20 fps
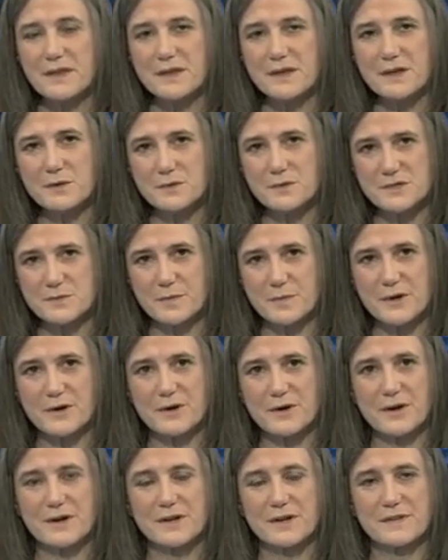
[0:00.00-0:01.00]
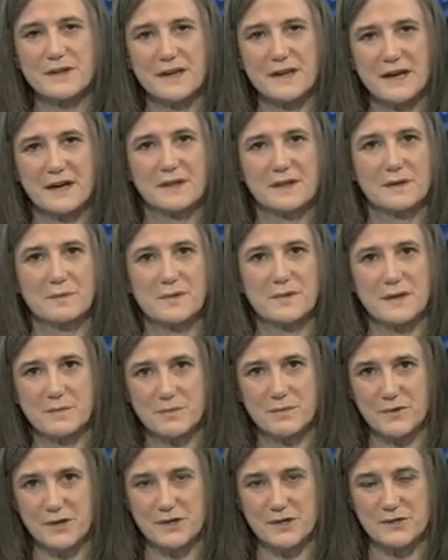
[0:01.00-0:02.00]
He was barred on the Allenby
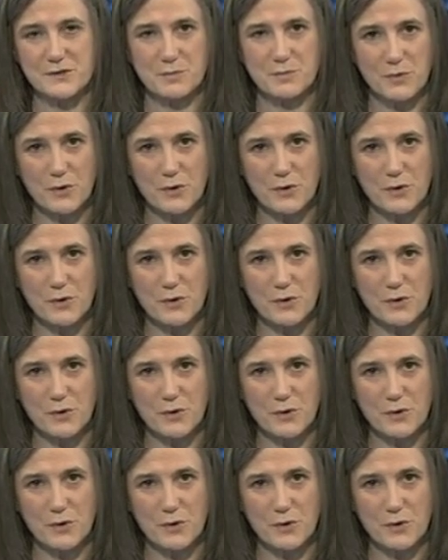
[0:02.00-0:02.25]
Bridge